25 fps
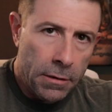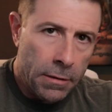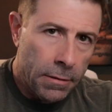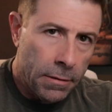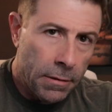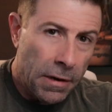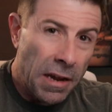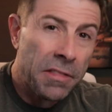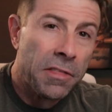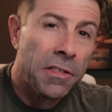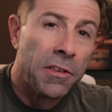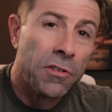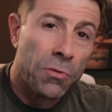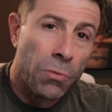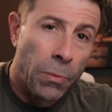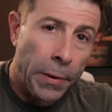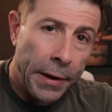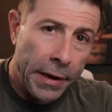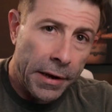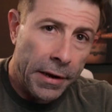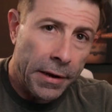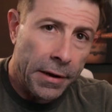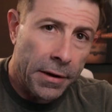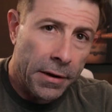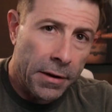not this
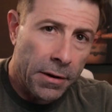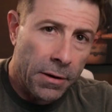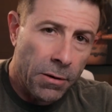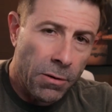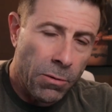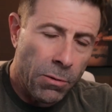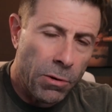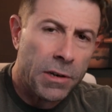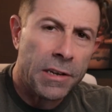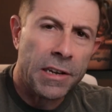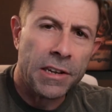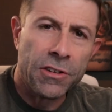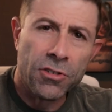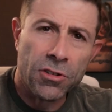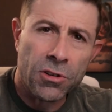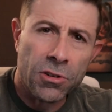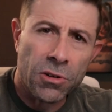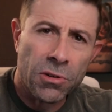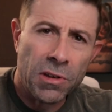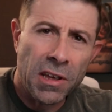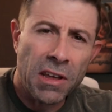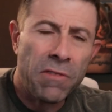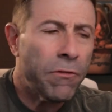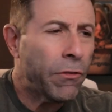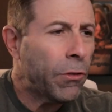week. We're digital.
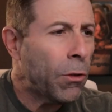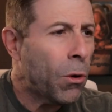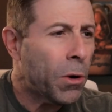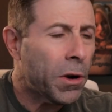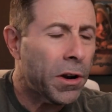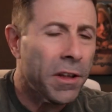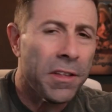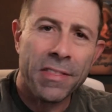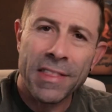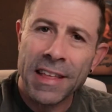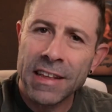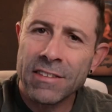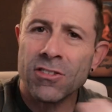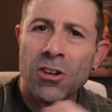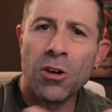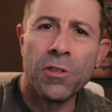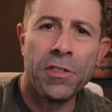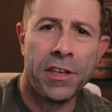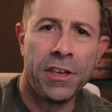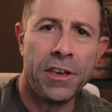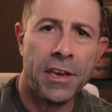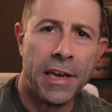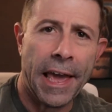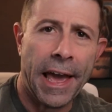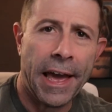In Florida, that's all
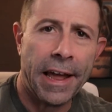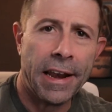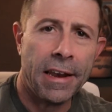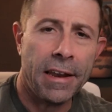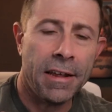that you get.